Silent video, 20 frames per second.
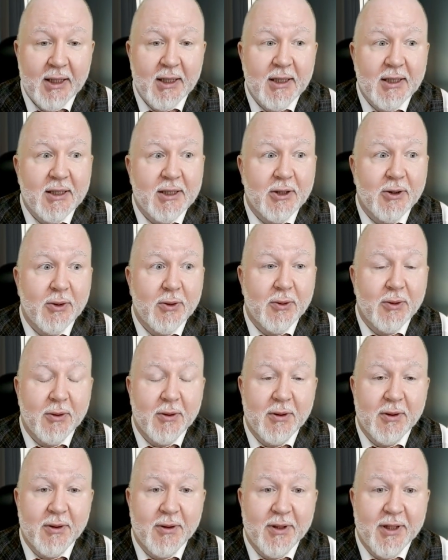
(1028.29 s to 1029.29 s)
So
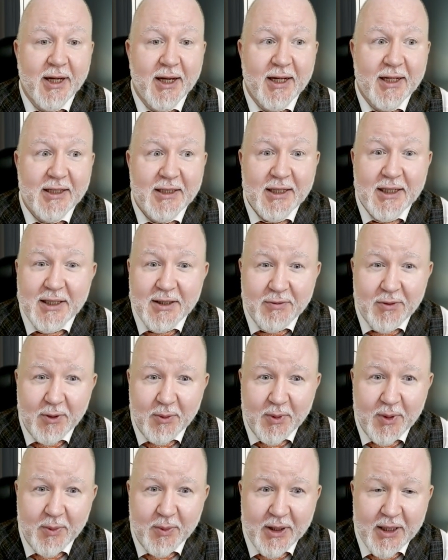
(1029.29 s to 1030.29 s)
the idea is
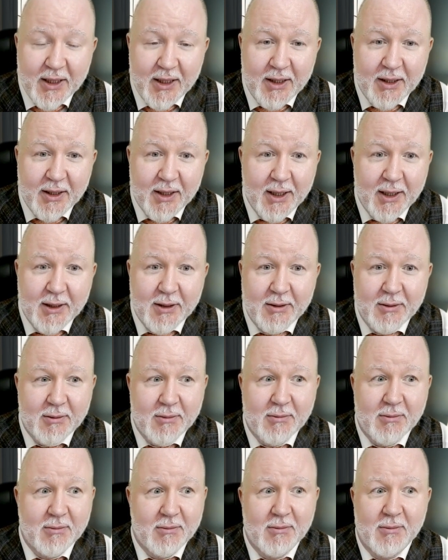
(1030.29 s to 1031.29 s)
from the beginning that
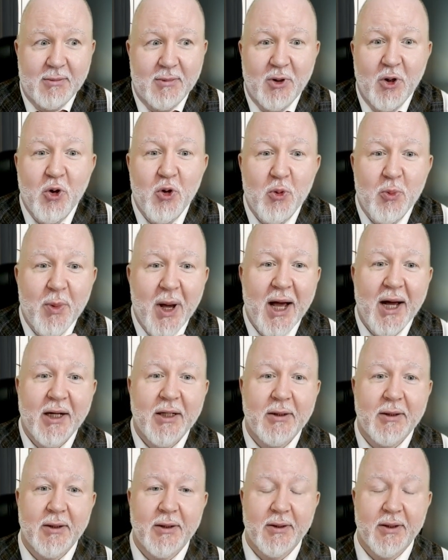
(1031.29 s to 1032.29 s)
no
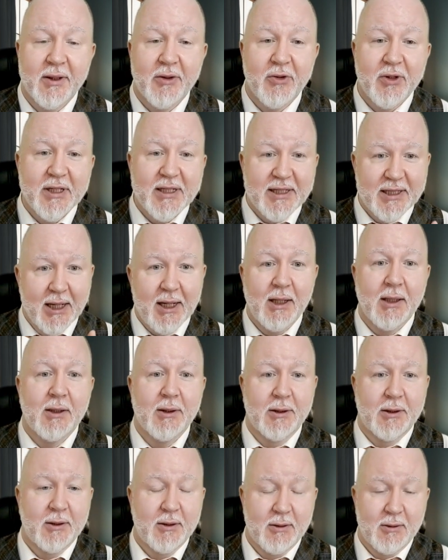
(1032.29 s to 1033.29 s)
matter the
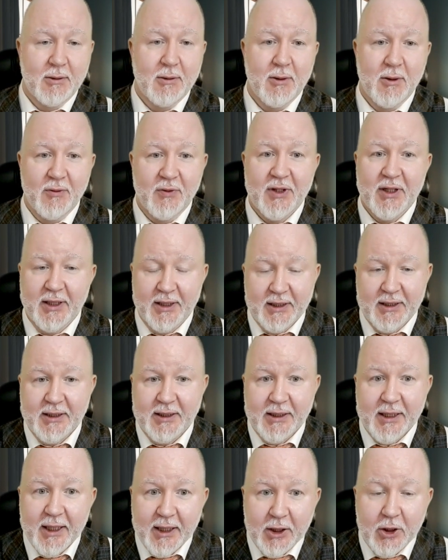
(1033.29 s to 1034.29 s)
result of the
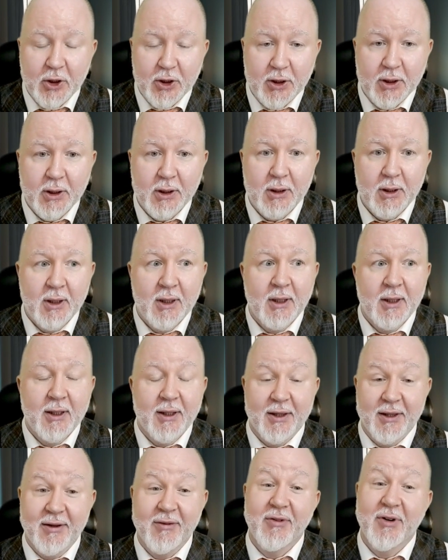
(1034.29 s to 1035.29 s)
litigation,
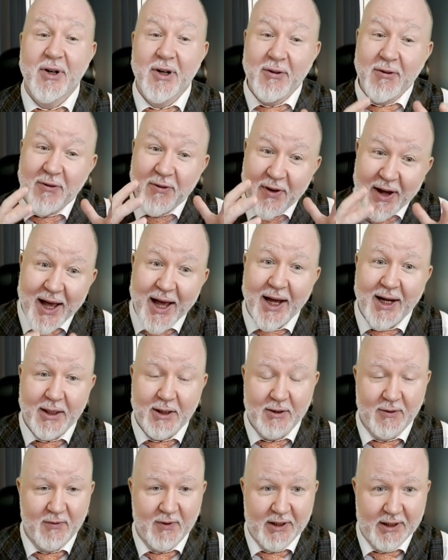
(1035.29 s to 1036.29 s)
the very
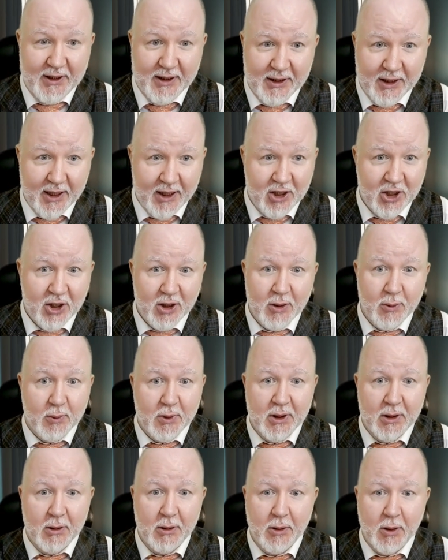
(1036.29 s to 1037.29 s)
fact of litigation
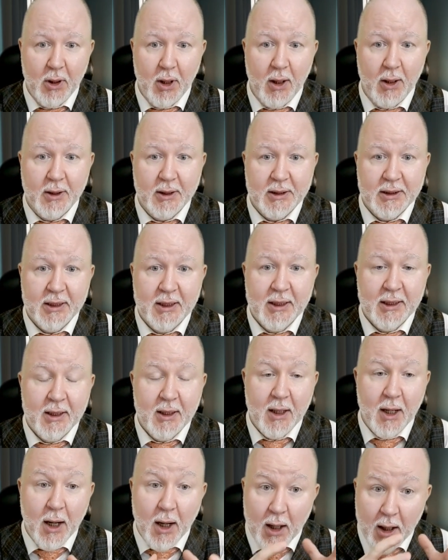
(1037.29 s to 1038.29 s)
will cause
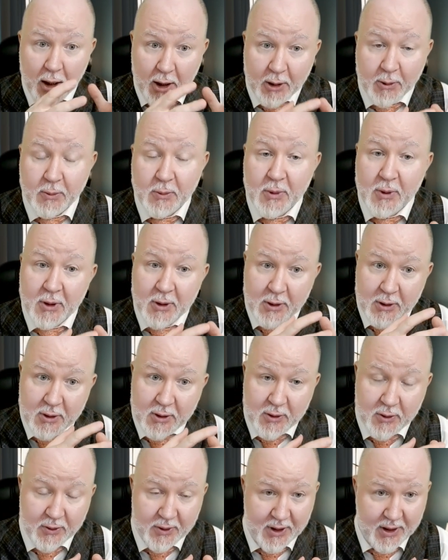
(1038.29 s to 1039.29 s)
harm
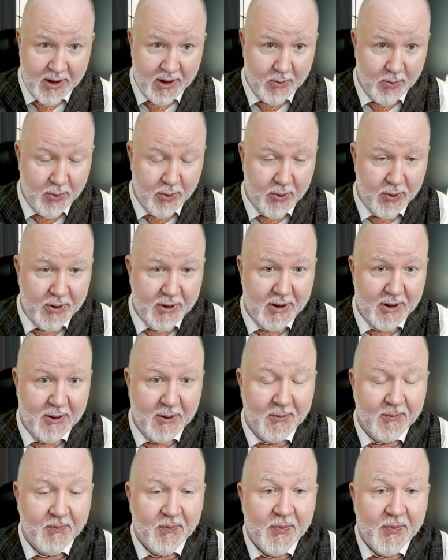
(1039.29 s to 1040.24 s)
to another person.